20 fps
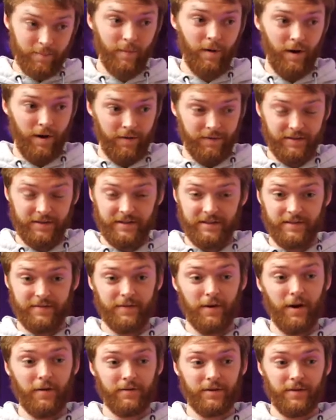after this
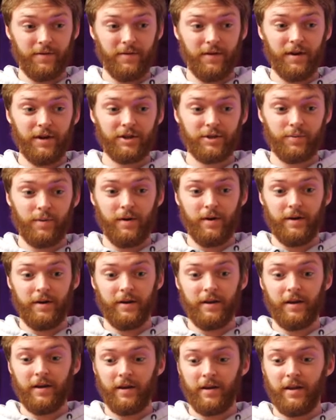after the first
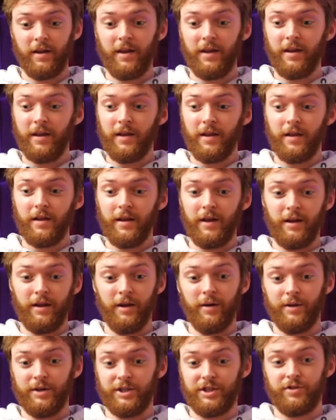one, I
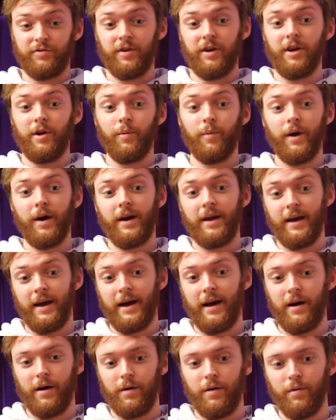noticed straight away
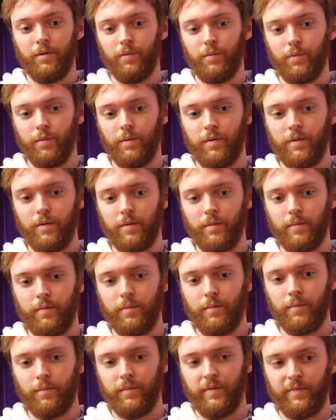how
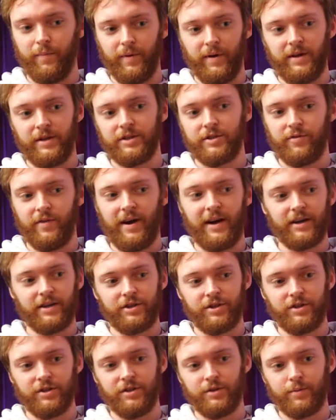with my
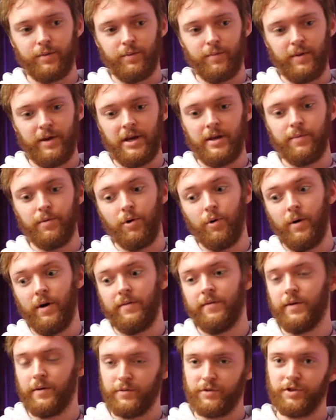interactions with people I
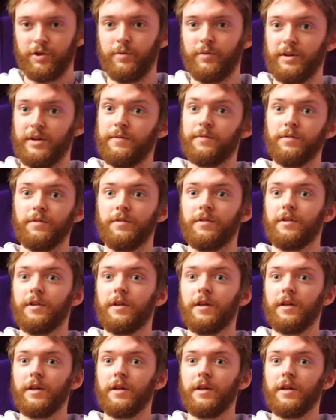felt so different.